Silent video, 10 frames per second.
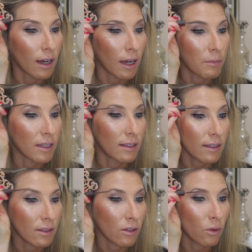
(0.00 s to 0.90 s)
I mean,
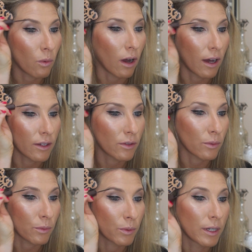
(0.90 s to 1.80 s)
this little wand
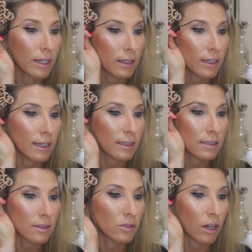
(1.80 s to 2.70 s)
really
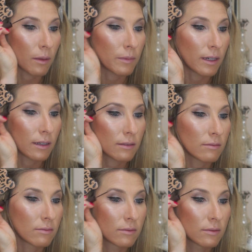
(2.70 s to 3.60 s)
gets the job
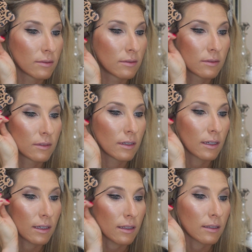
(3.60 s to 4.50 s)
done.
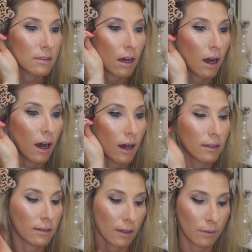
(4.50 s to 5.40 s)
It's
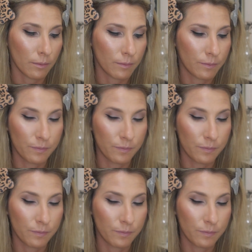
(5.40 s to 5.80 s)
awesome.